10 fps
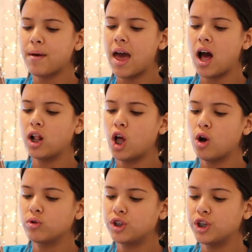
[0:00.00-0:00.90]

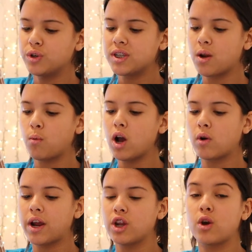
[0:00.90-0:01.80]
L02 said, what
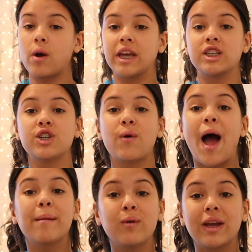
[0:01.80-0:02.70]
grade are you going into?
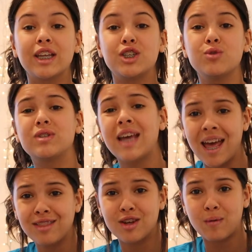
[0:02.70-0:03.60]
I'm going into
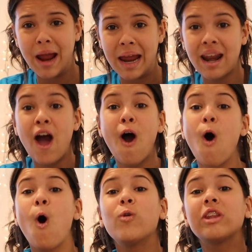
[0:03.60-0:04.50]
10th grade,
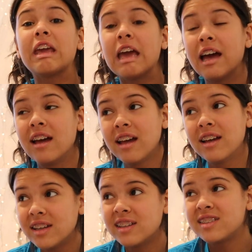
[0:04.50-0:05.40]
only
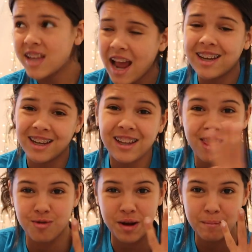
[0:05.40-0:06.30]

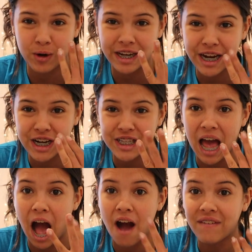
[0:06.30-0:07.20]
technically 3 more years of
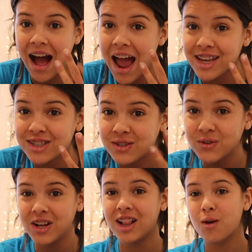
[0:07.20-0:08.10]
high
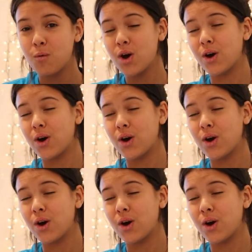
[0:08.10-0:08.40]
school.